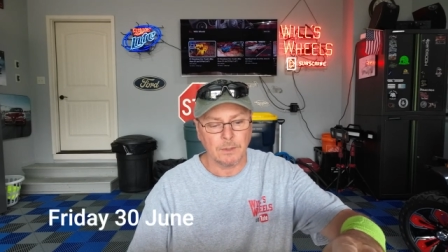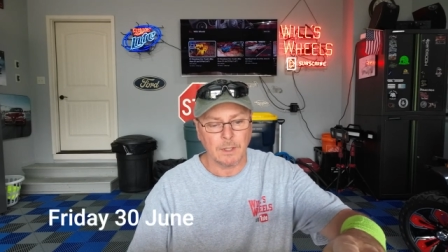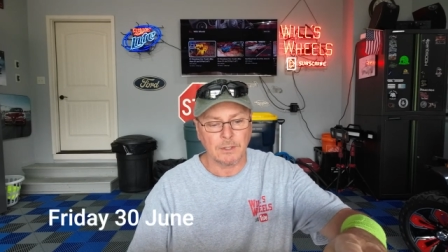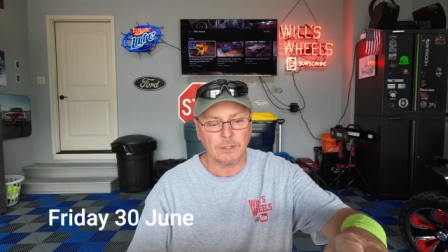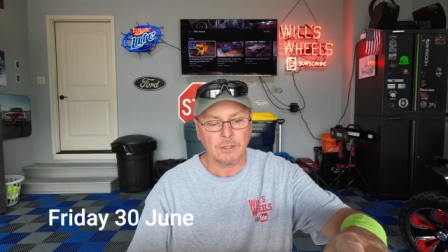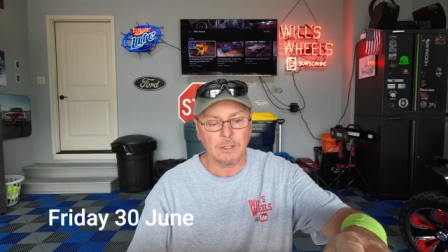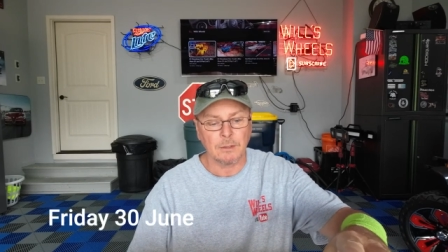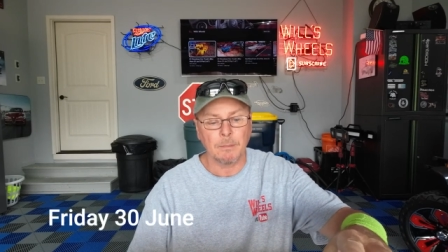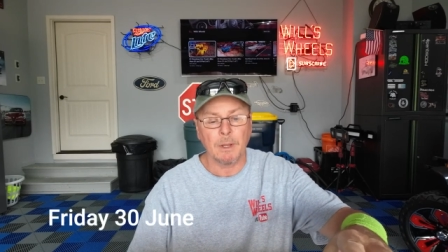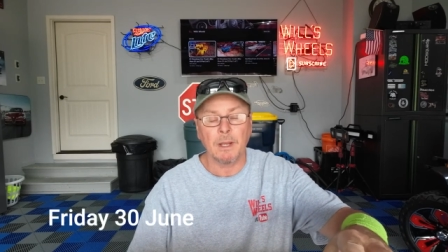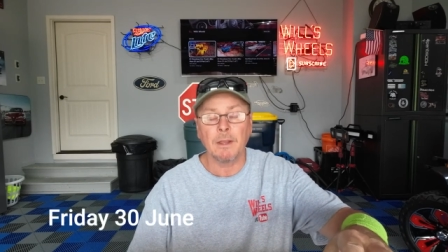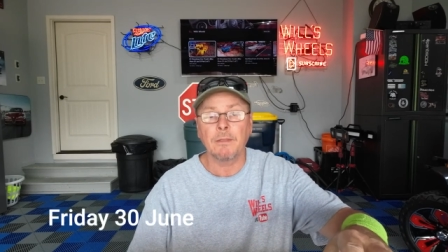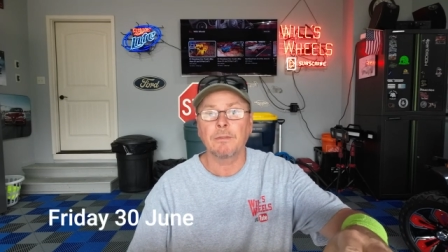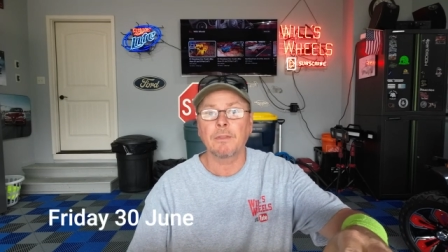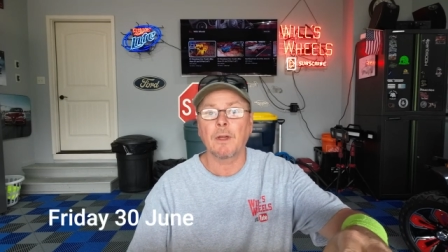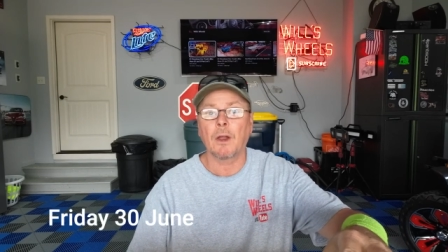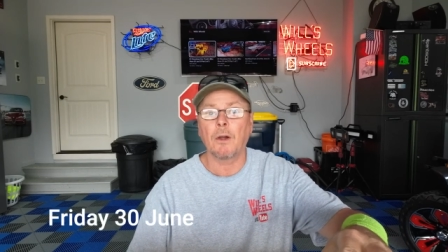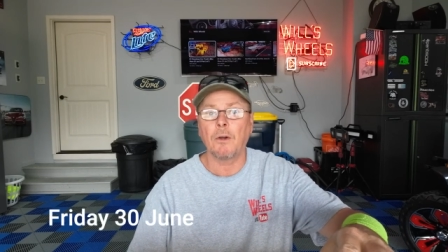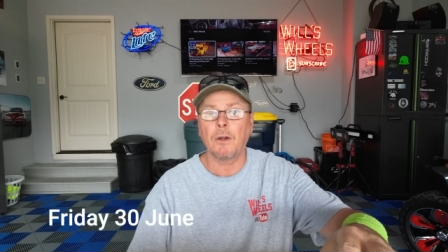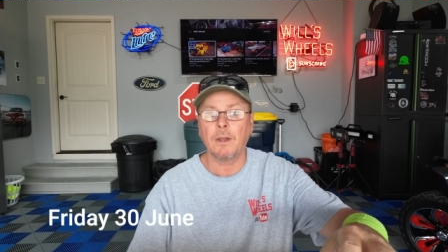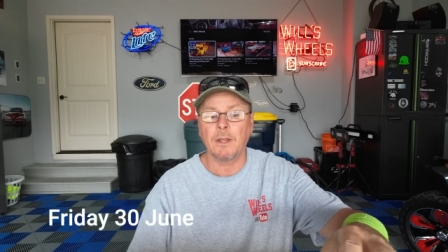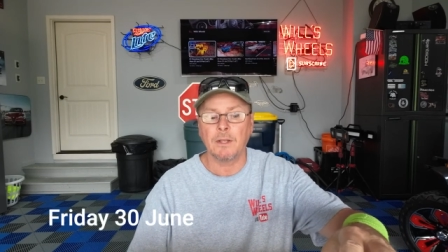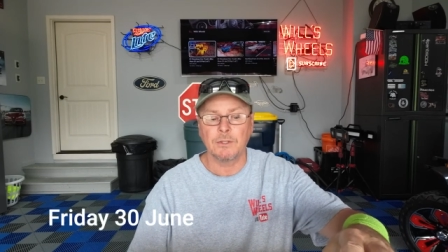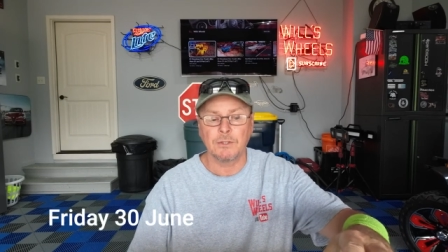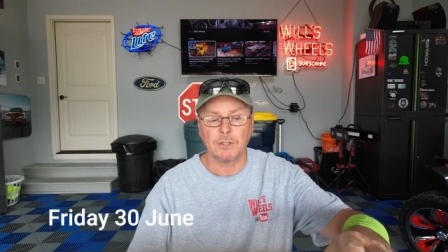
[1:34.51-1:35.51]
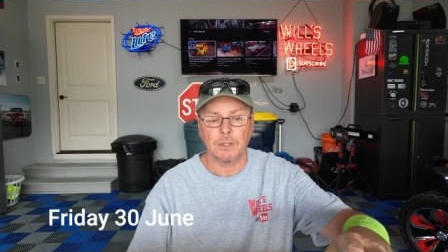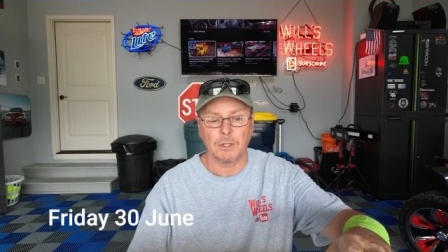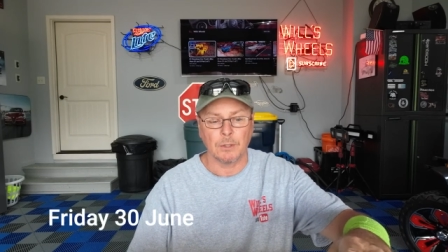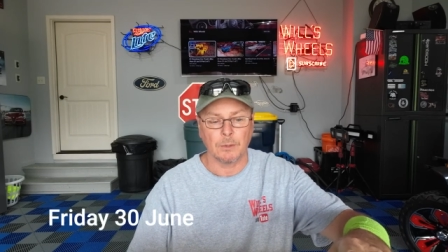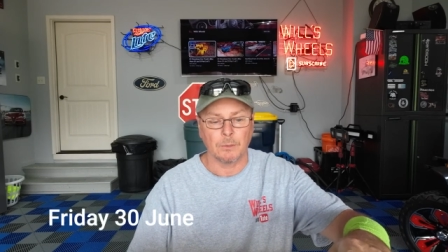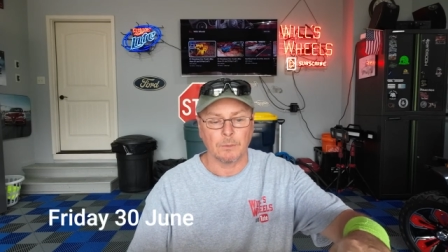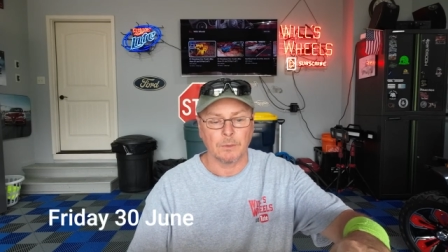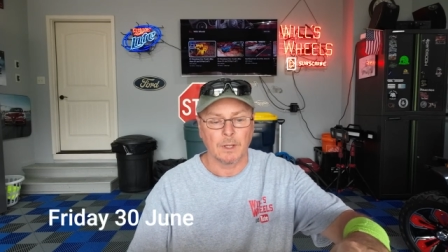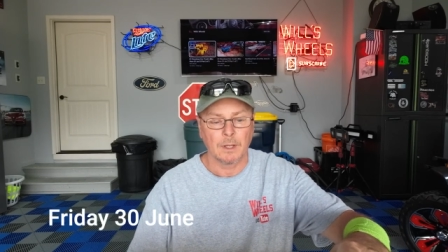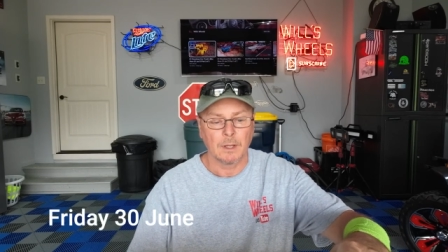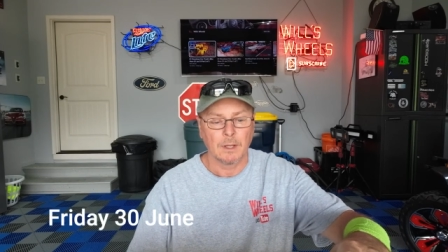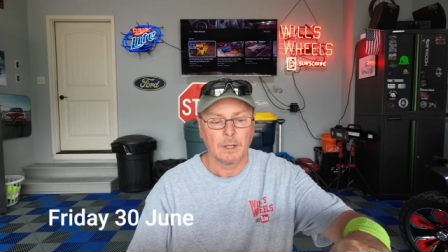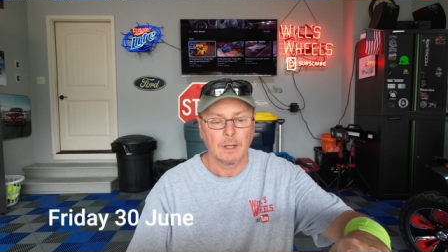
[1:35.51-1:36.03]
that should be 30
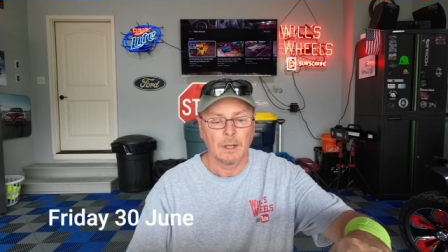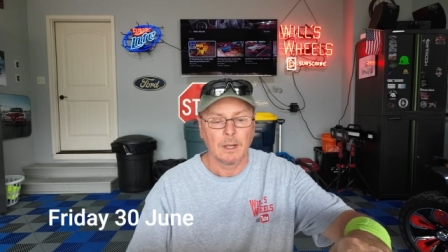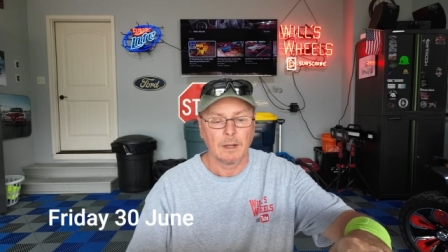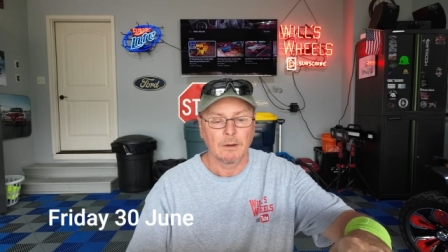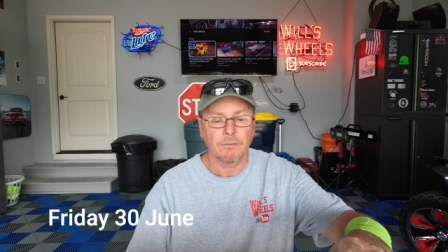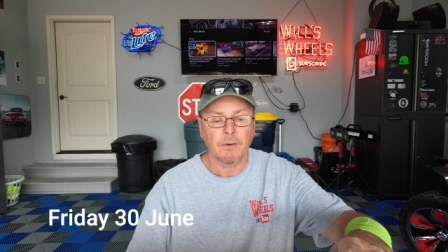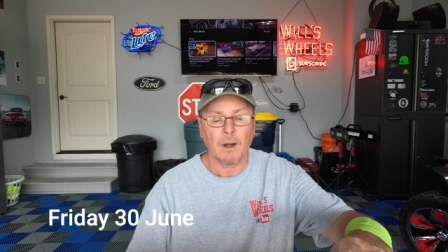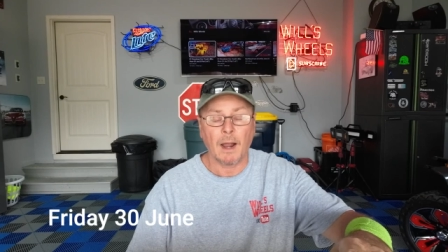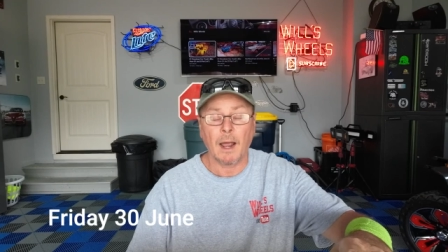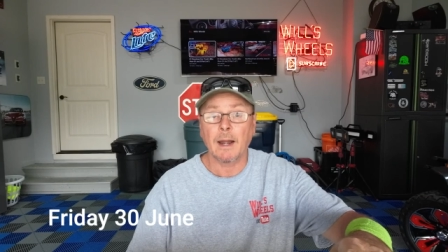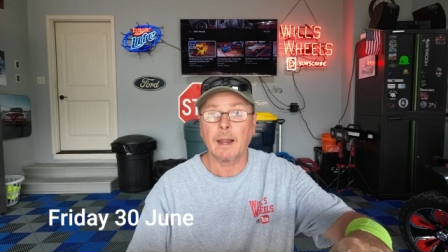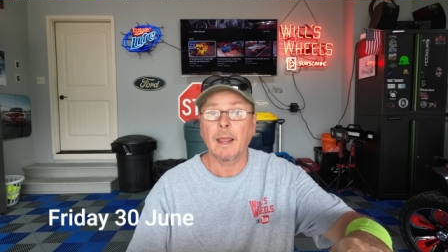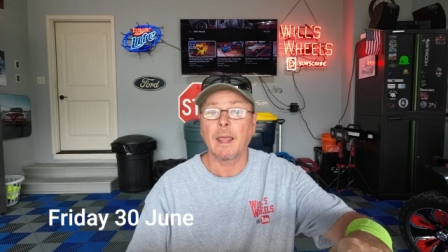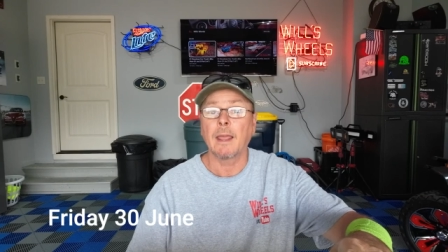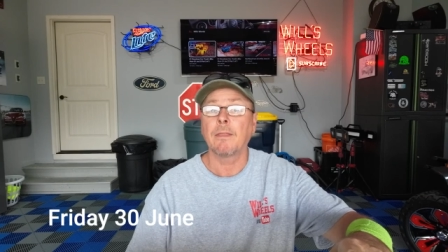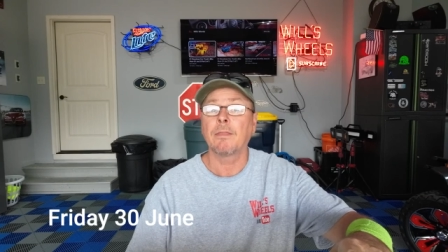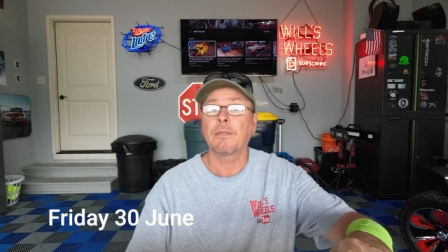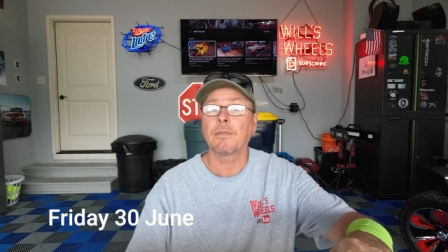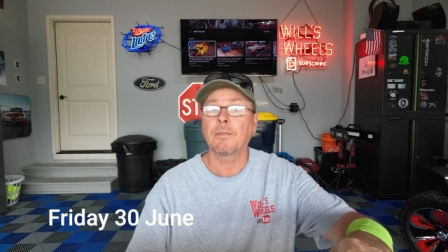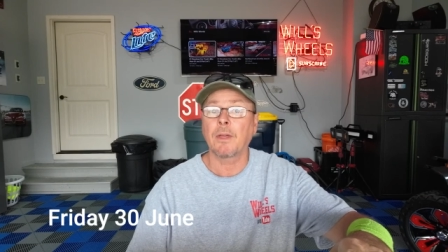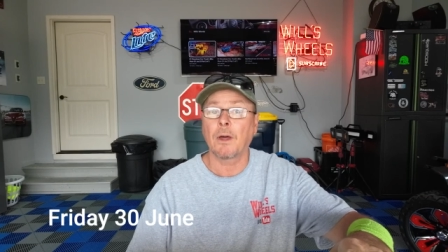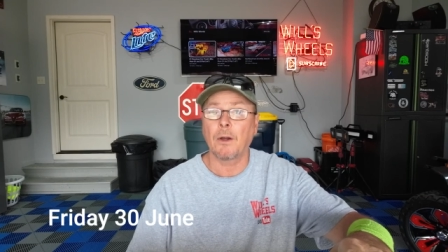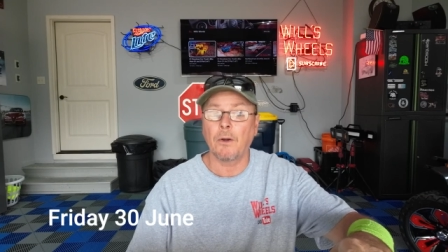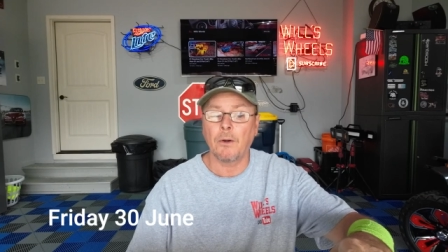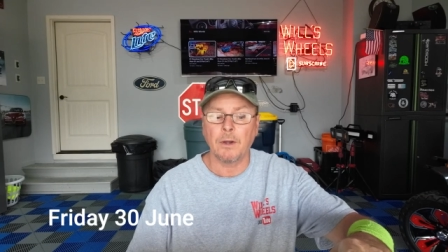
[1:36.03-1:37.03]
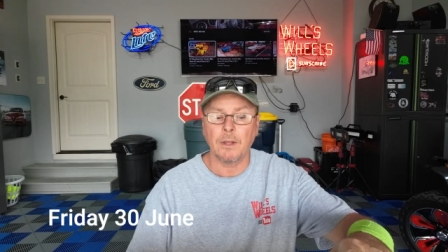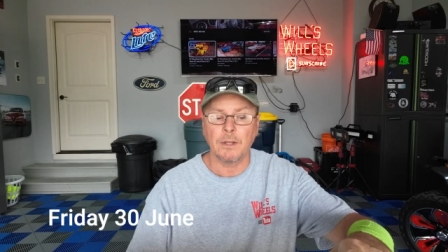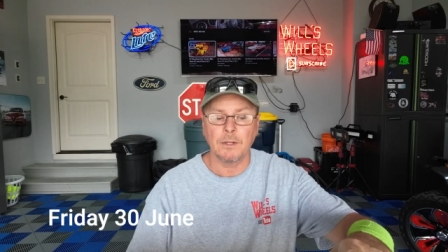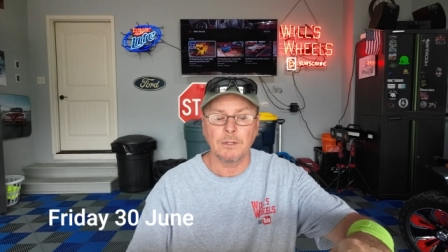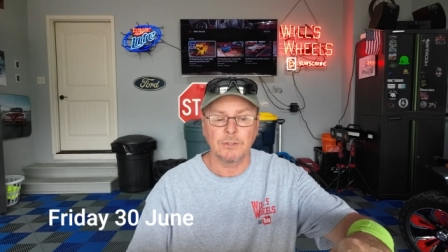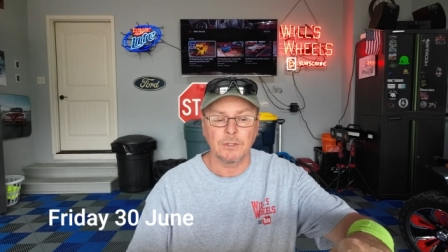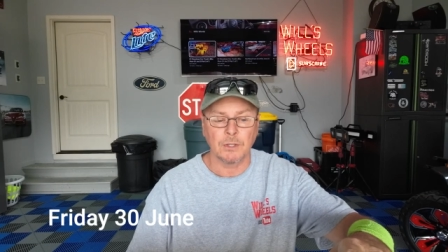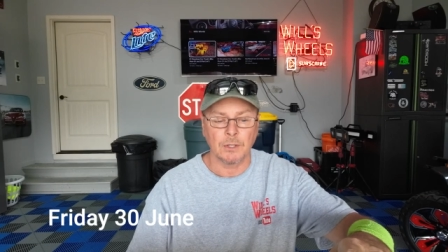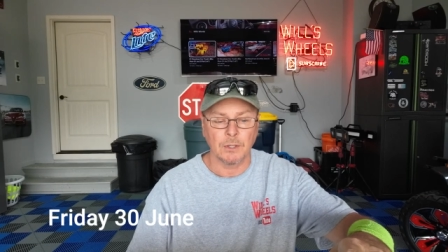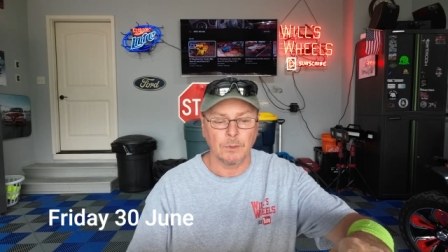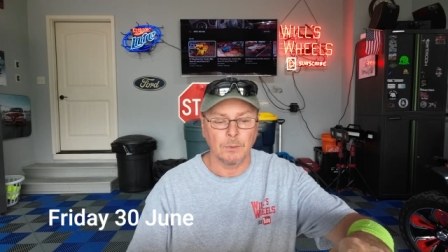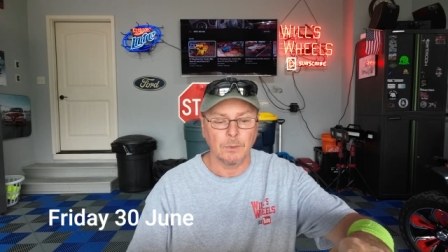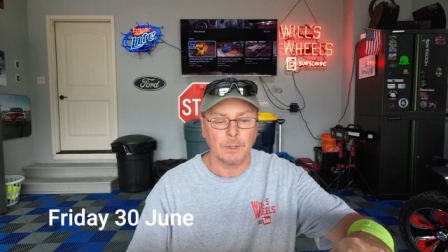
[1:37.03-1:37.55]
June. Friday, 30
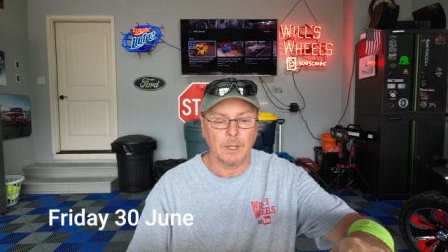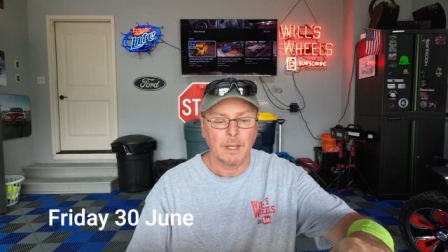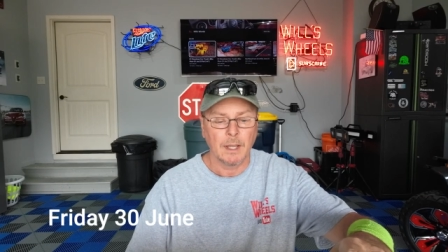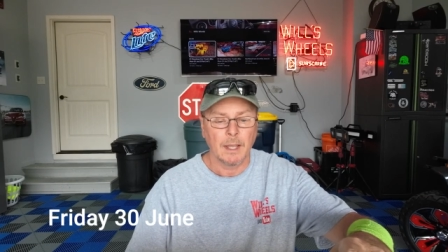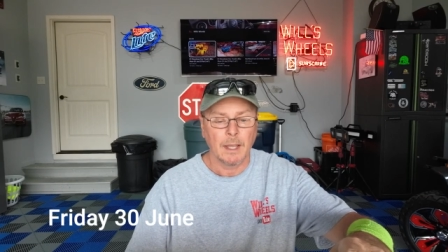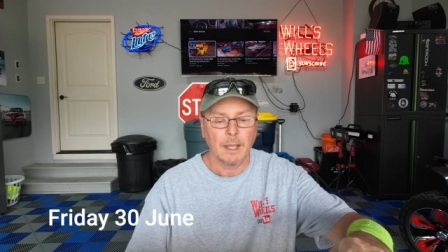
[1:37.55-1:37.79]
June,